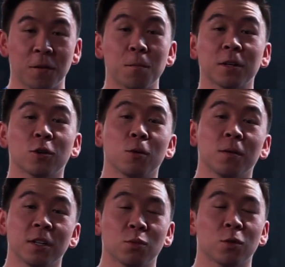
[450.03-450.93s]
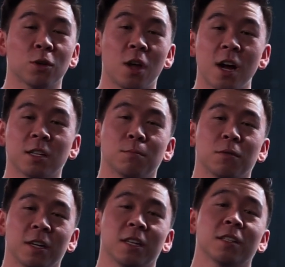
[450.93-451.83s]
feel my shoulder blades were locked
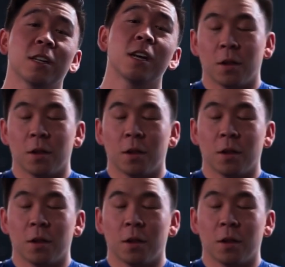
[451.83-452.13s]
in place.